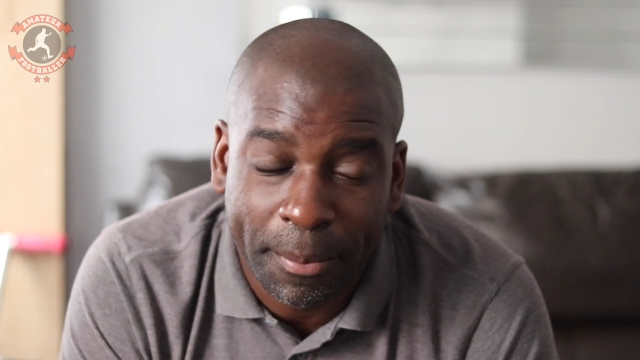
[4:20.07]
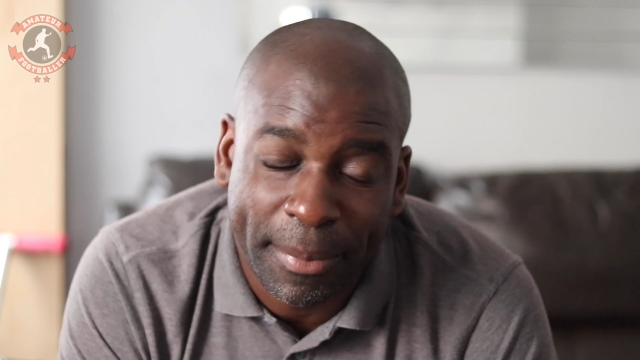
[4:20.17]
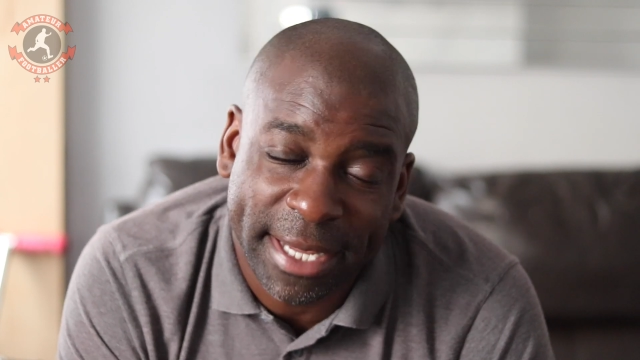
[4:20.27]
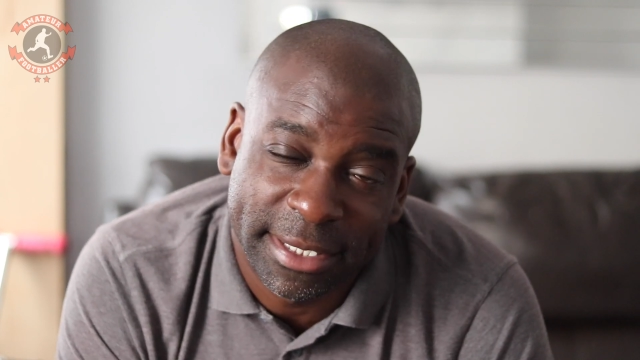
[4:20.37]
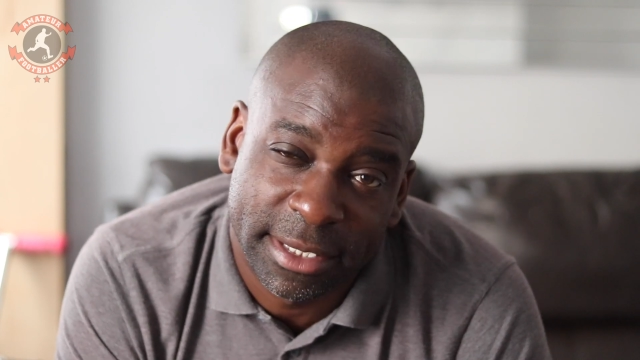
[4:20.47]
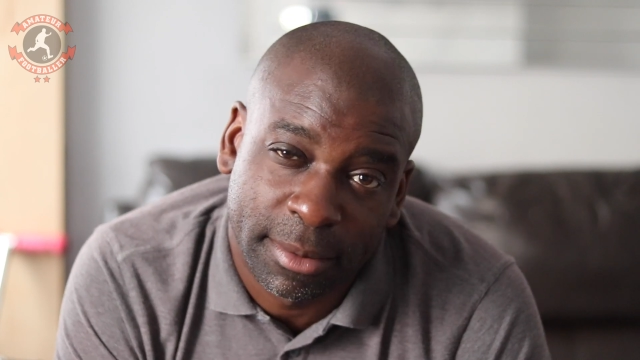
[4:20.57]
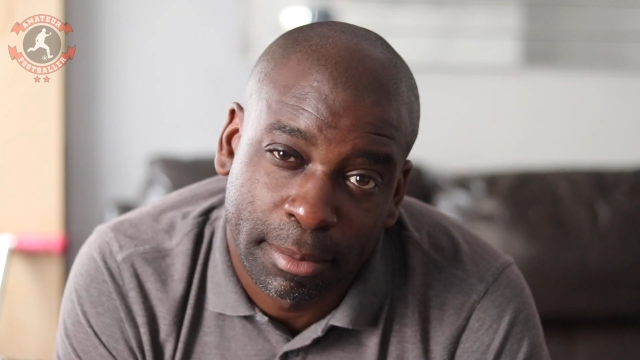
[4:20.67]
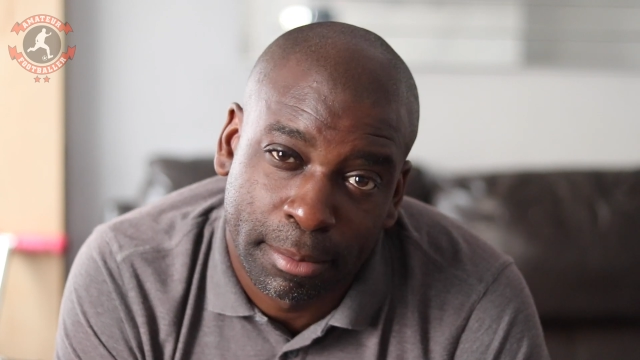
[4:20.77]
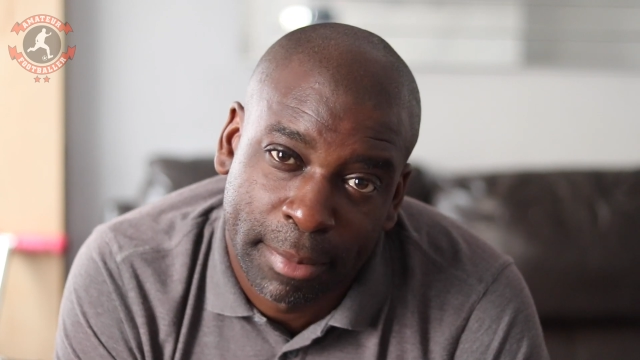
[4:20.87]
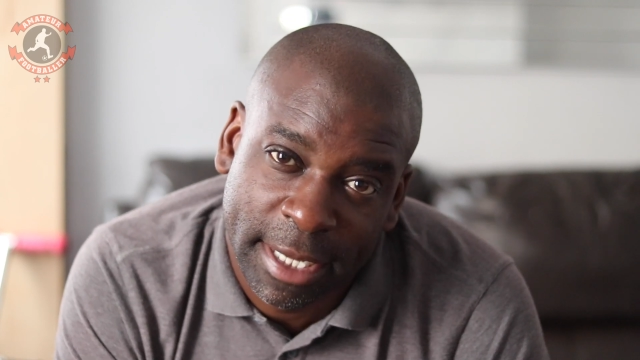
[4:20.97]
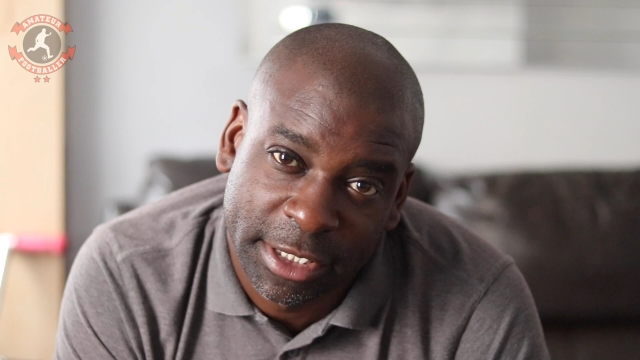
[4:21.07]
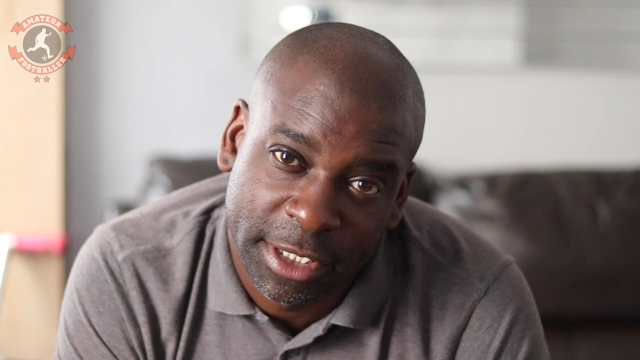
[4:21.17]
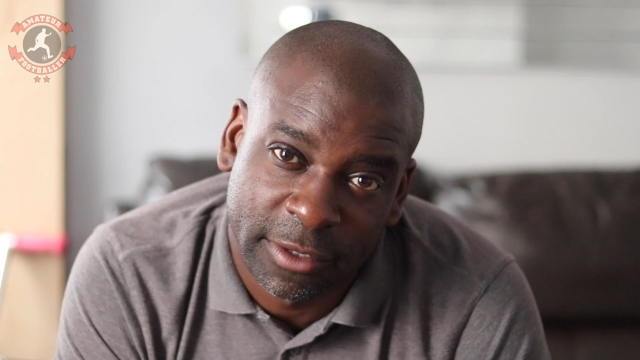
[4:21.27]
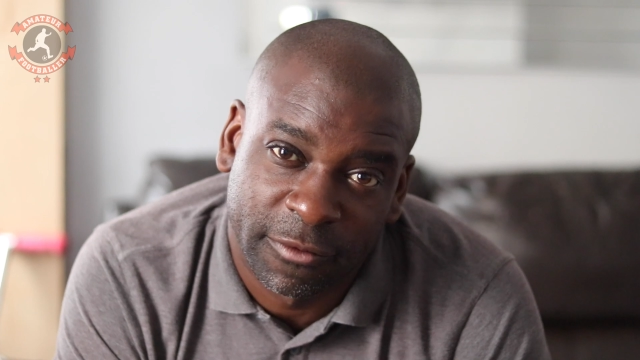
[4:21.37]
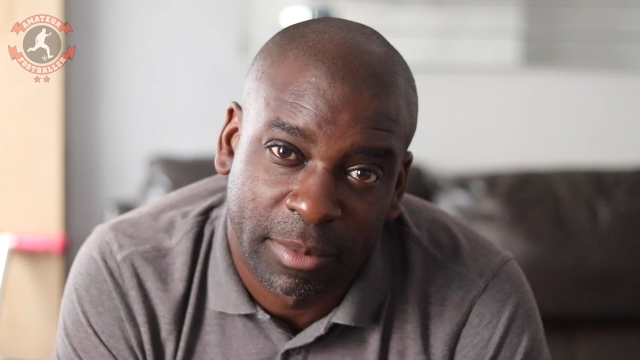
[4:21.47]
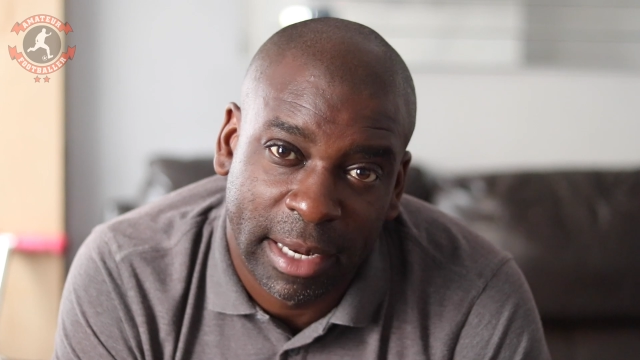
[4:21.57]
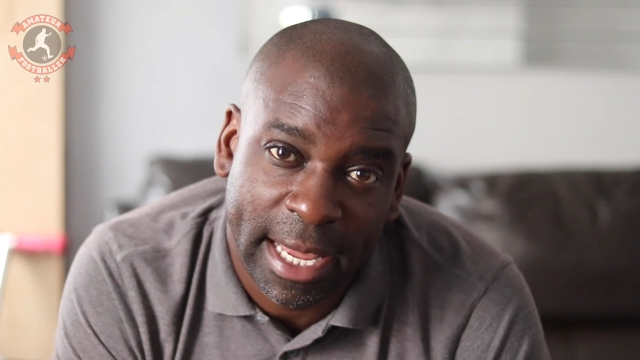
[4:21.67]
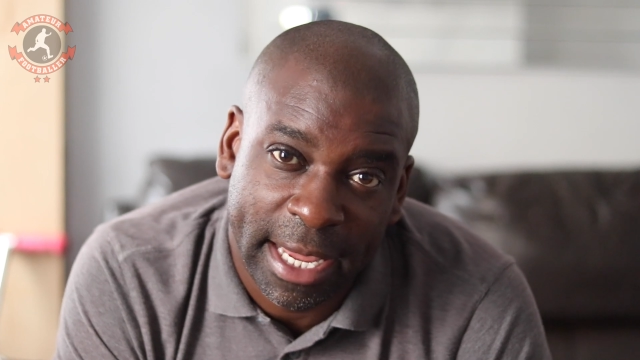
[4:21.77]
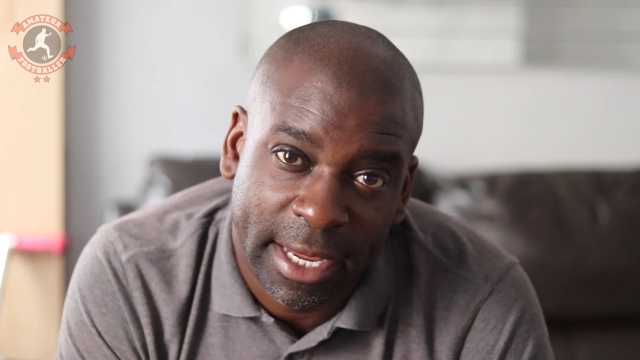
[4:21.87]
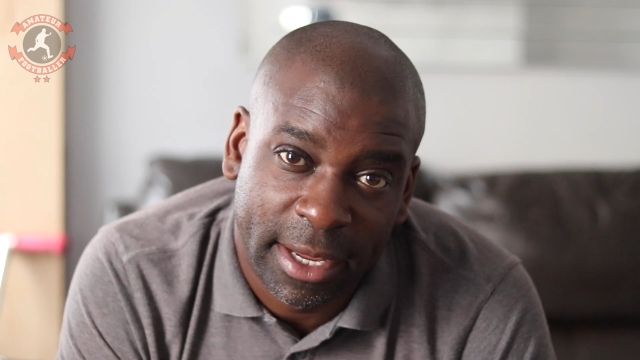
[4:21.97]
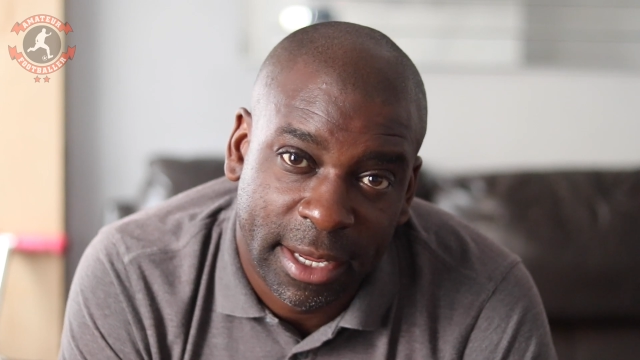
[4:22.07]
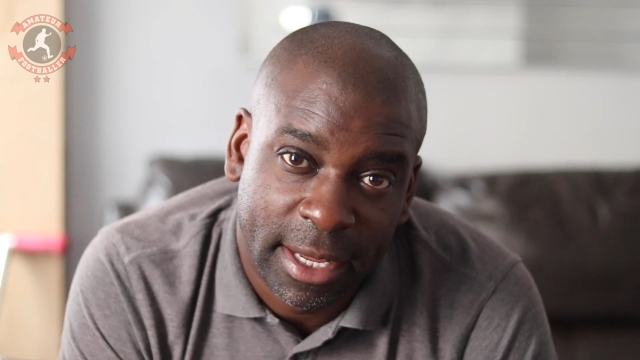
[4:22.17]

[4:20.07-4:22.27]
best passages of play